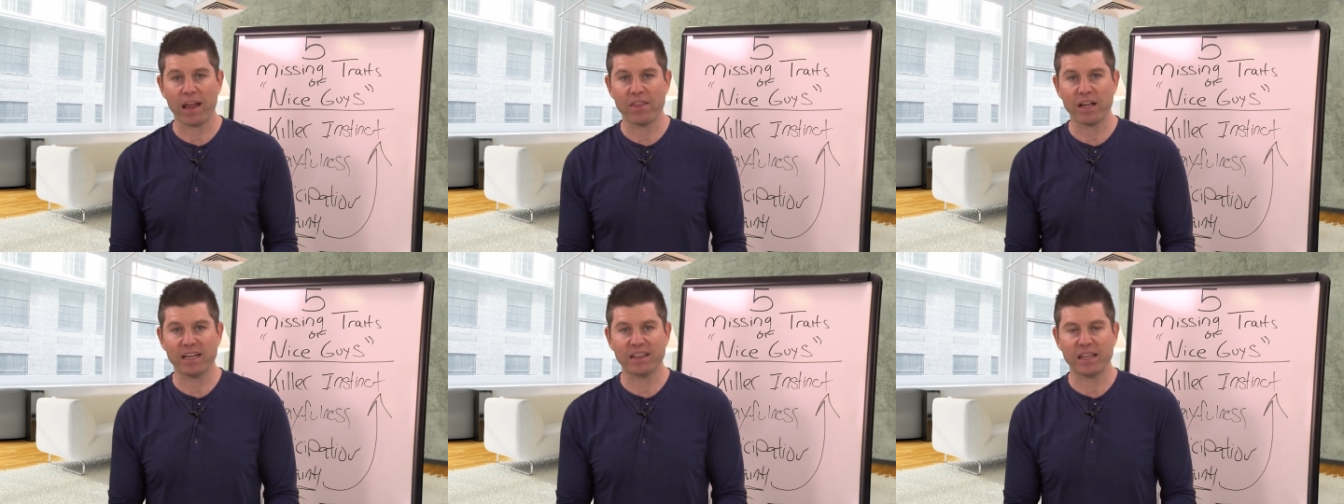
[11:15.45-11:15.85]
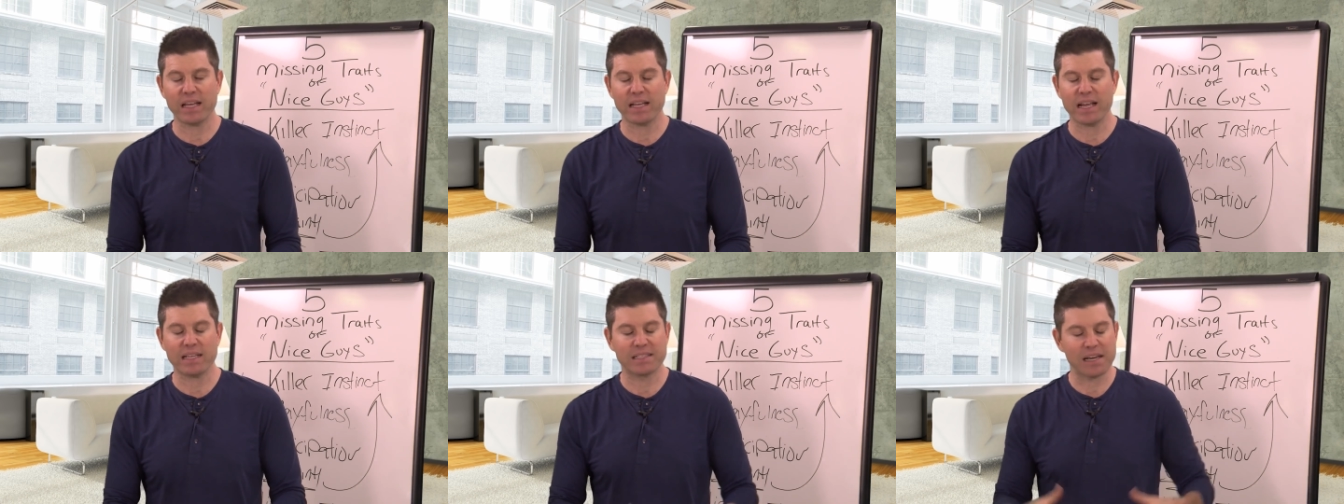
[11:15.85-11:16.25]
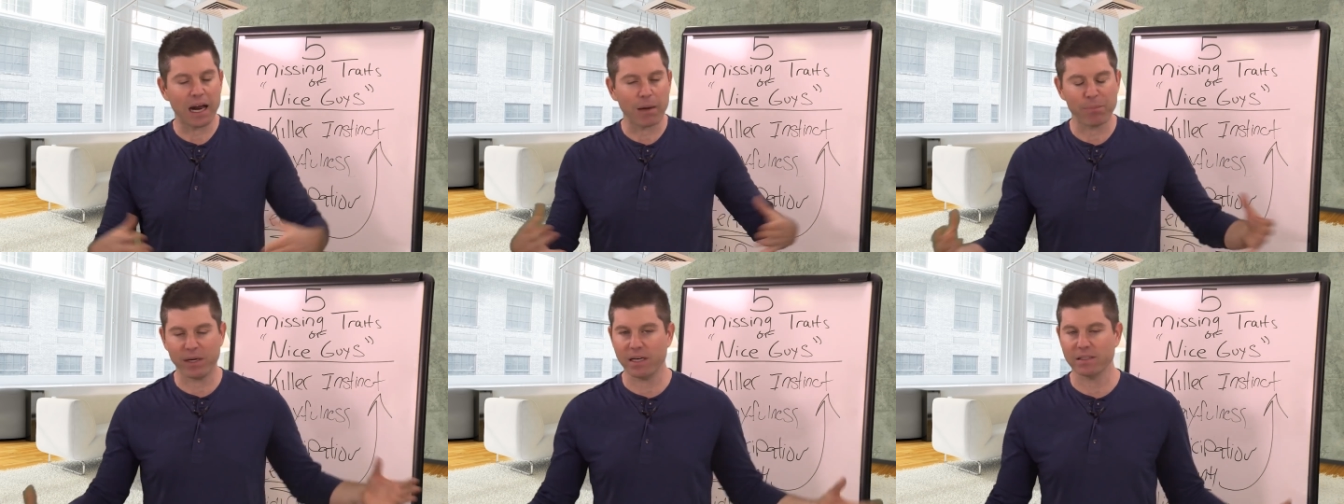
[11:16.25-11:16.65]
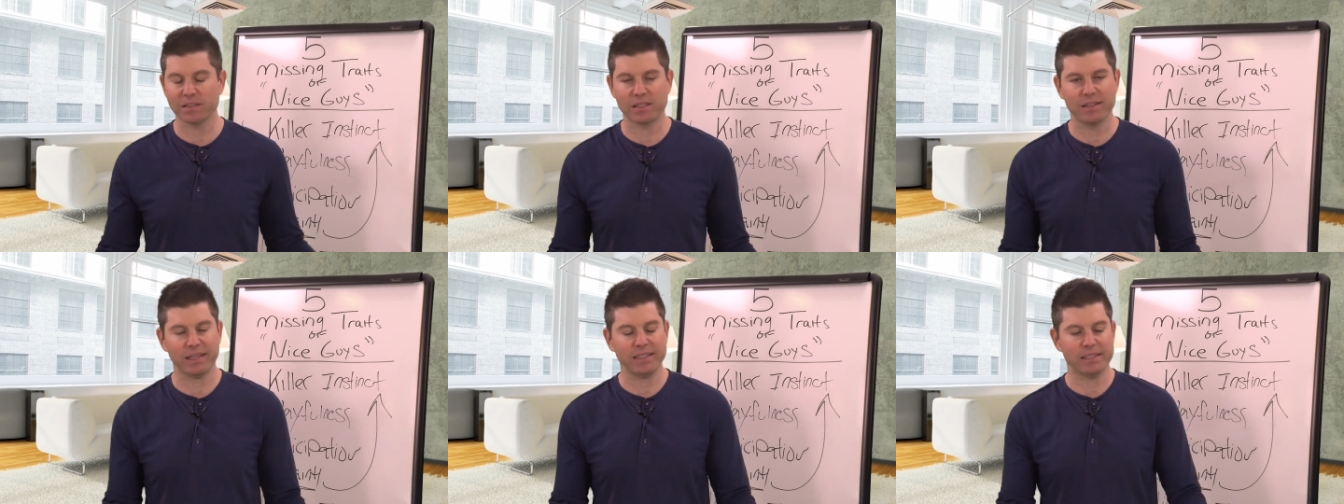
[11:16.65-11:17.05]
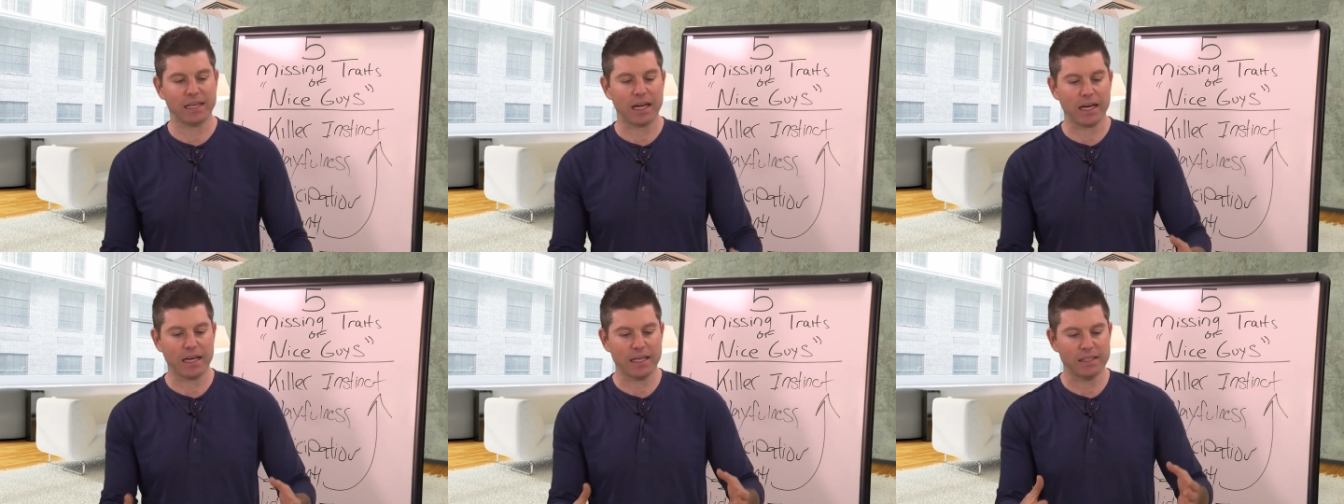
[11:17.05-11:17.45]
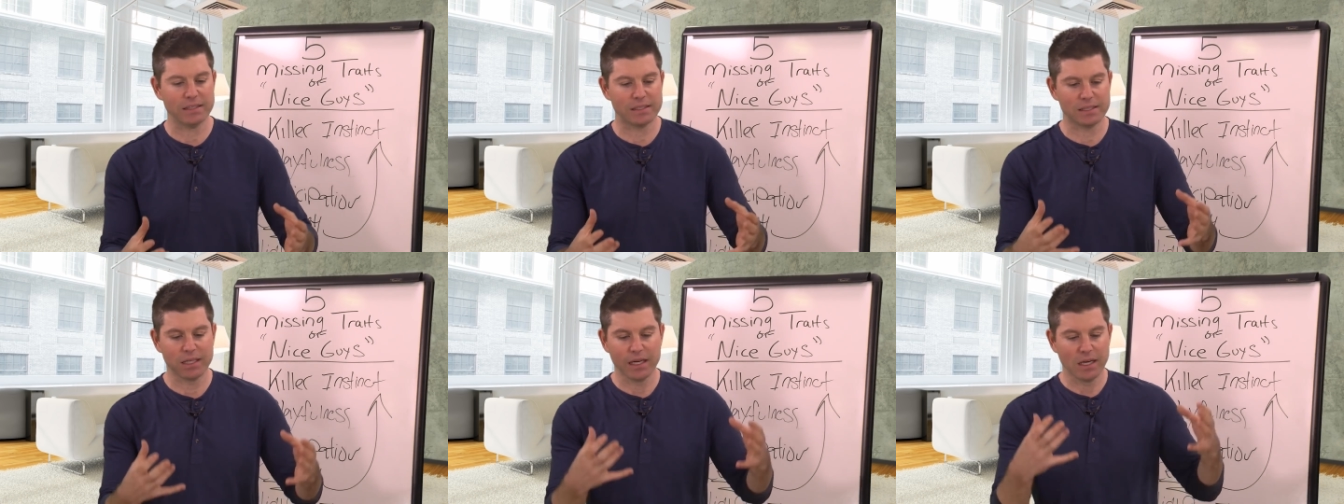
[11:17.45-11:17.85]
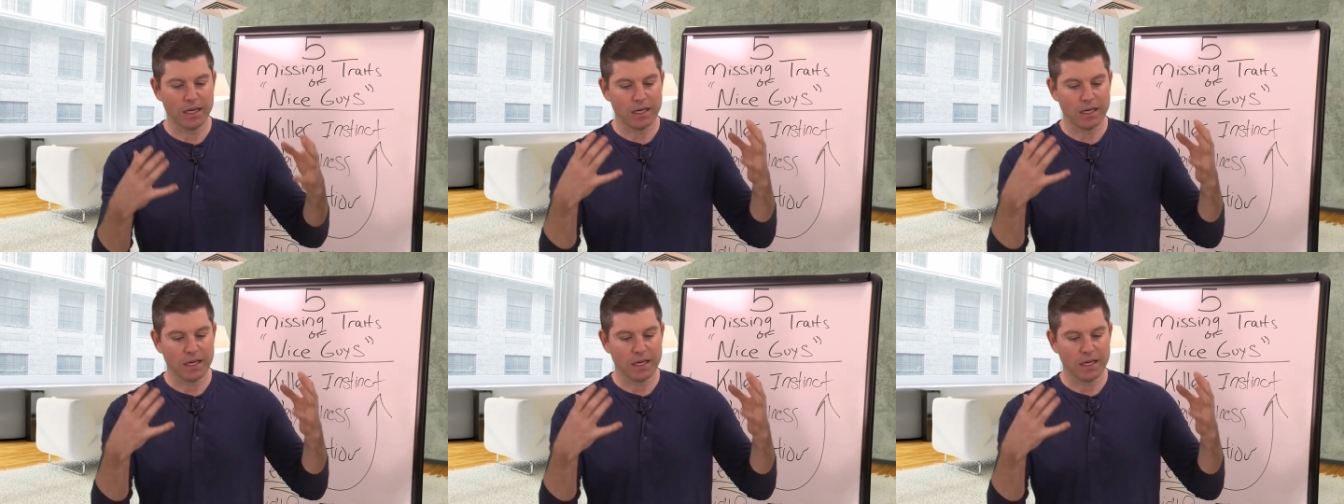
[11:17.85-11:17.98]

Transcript: And it, it's not because the nice guy is,